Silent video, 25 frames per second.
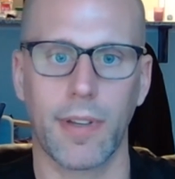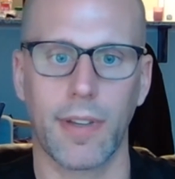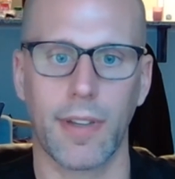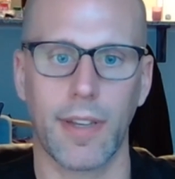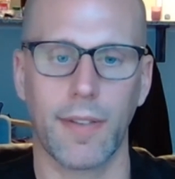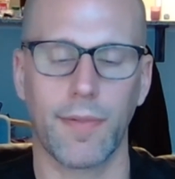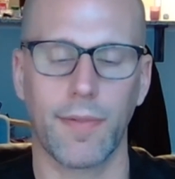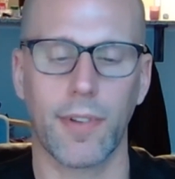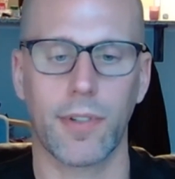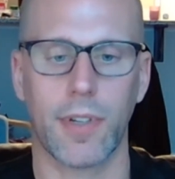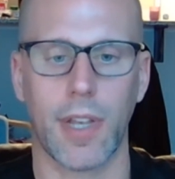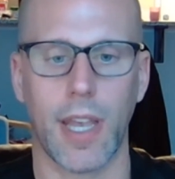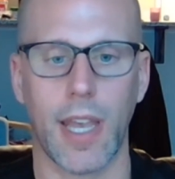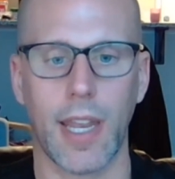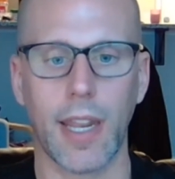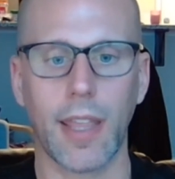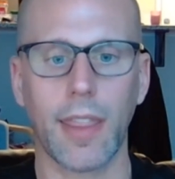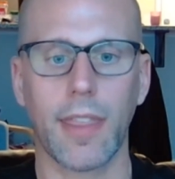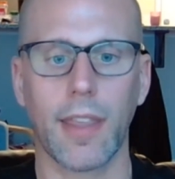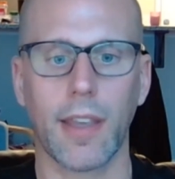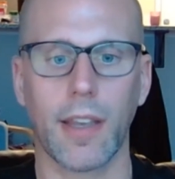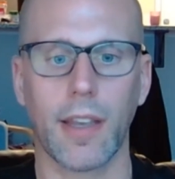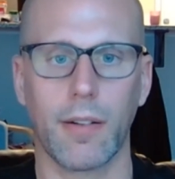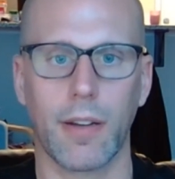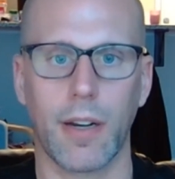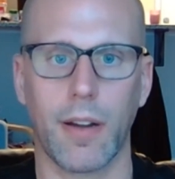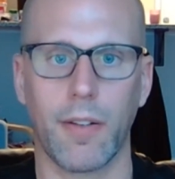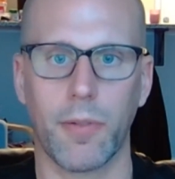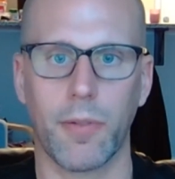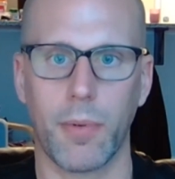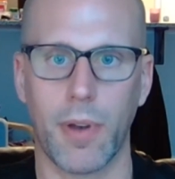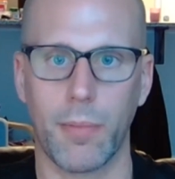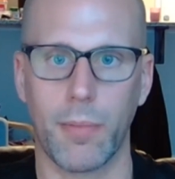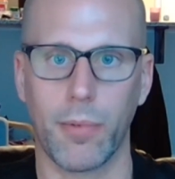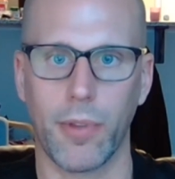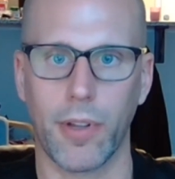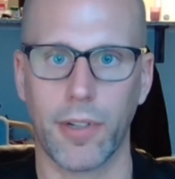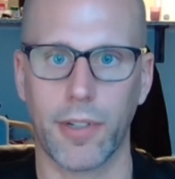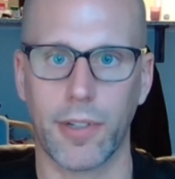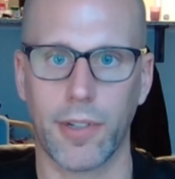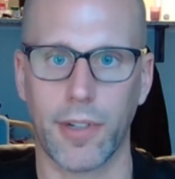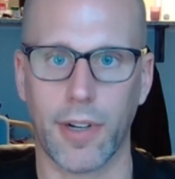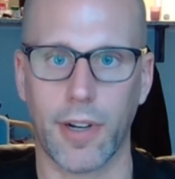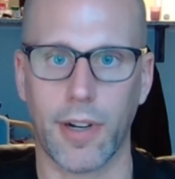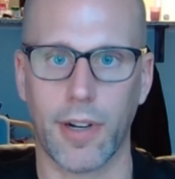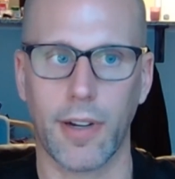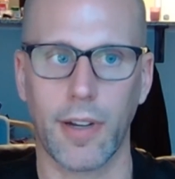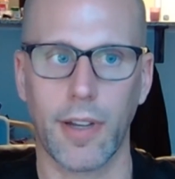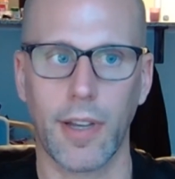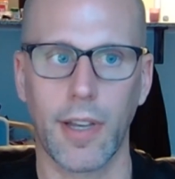if there's anything going on with my blood
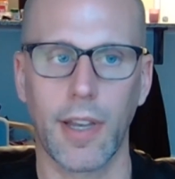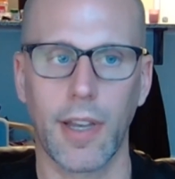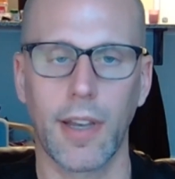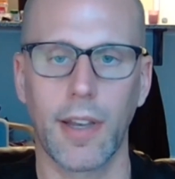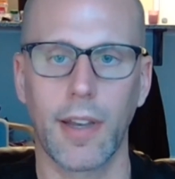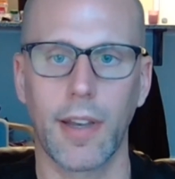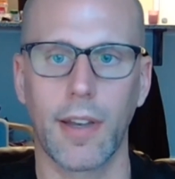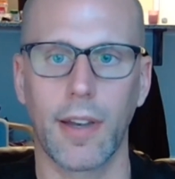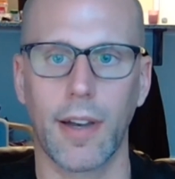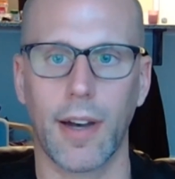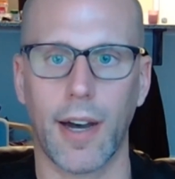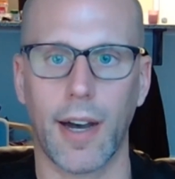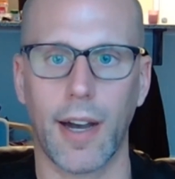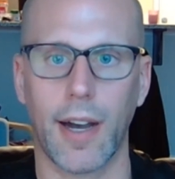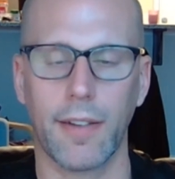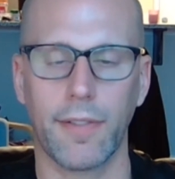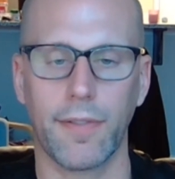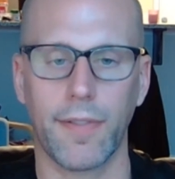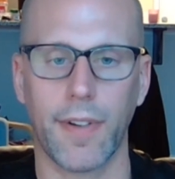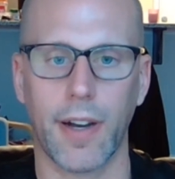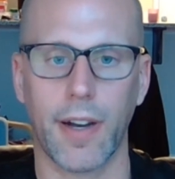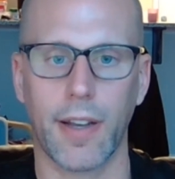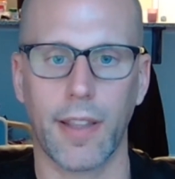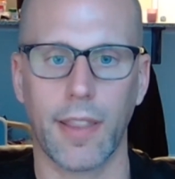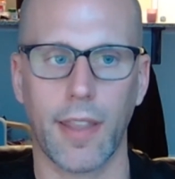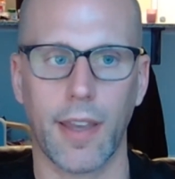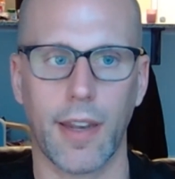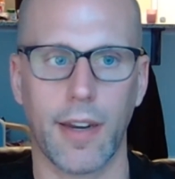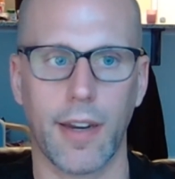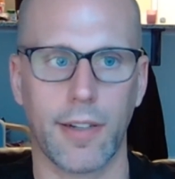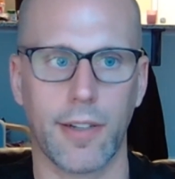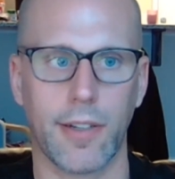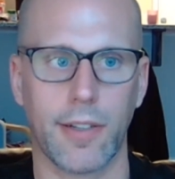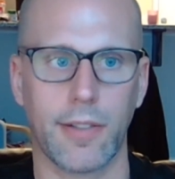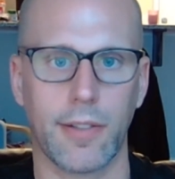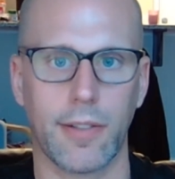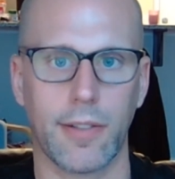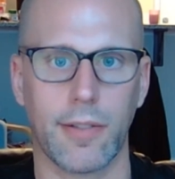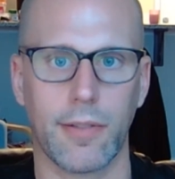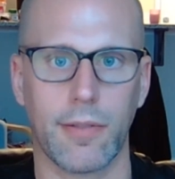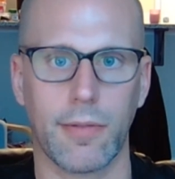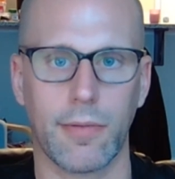sugar, I find that it just